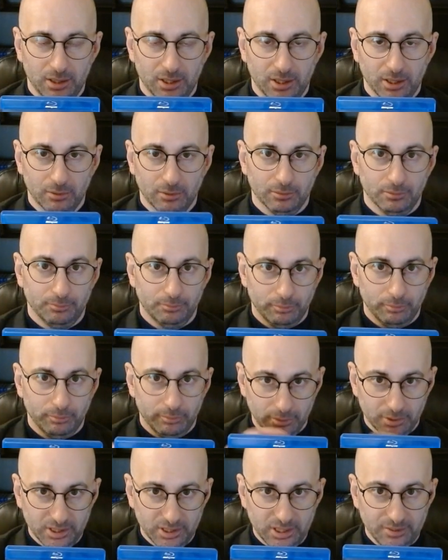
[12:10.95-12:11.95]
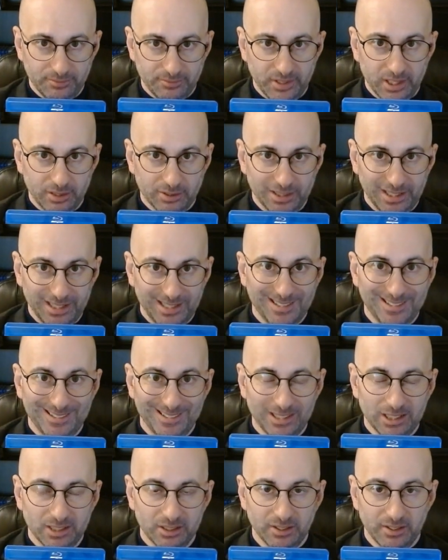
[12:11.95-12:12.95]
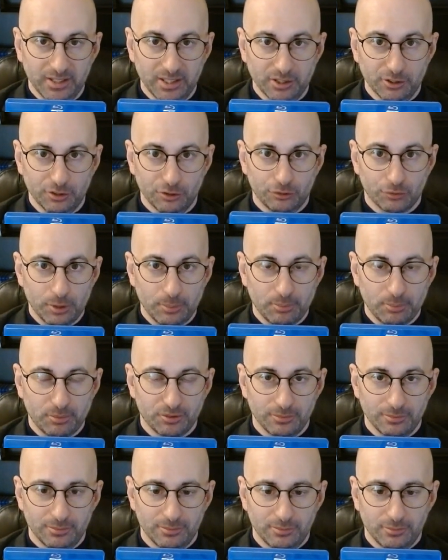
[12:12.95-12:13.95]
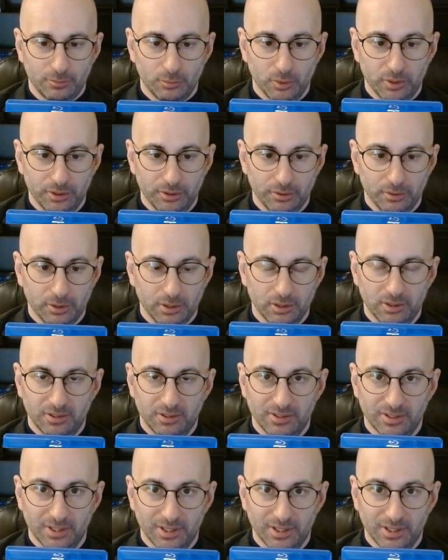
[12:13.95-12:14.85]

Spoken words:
I'll leave a link in the description where you could